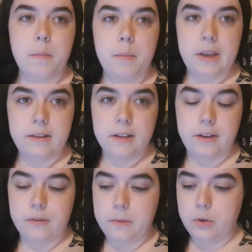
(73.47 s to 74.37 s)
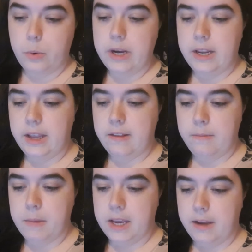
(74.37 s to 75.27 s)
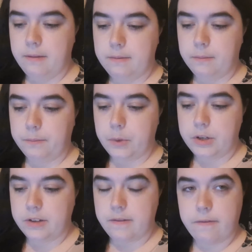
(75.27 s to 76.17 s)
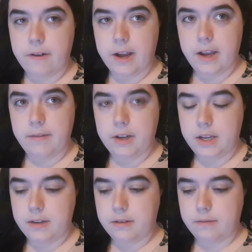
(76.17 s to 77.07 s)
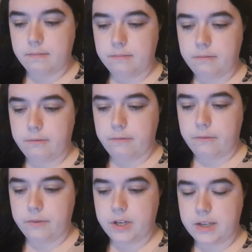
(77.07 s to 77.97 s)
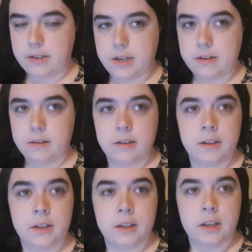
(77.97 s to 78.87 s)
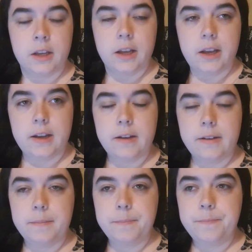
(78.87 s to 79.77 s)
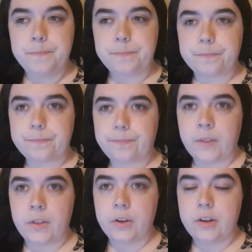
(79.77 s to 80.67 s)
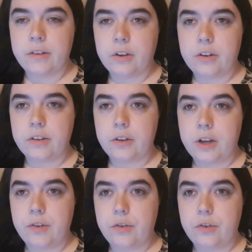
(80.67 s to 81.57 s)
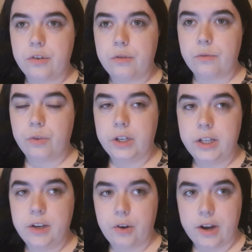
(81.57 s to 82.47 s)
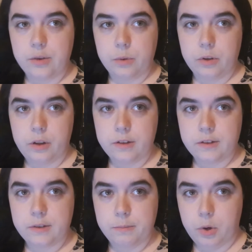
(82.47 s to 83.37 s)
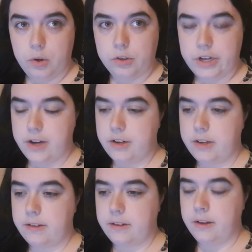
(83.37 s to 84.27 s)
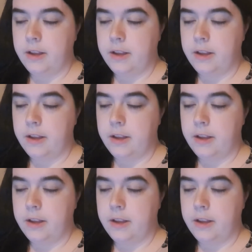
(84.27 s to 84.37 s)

basically from the 28th of May, which is in 5 days, 6 days, they're going to start to introduce really gradual, small changes.